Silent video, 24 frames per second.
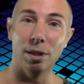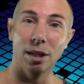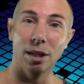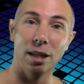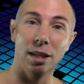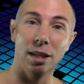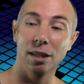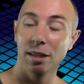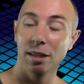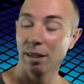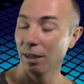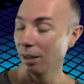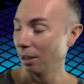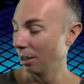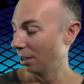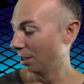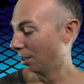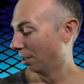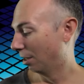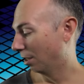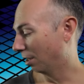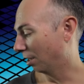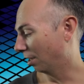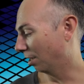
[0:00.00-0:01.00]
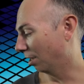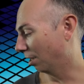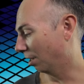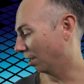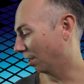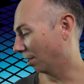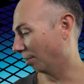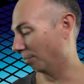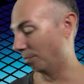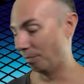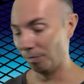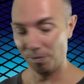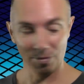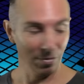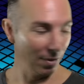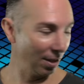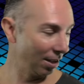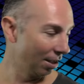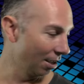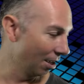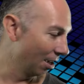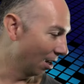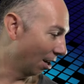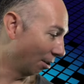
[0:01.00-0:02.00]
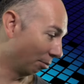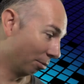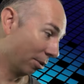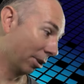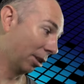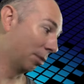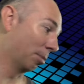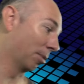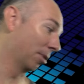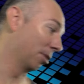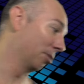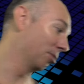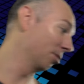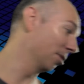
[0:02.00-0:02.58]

play. I really want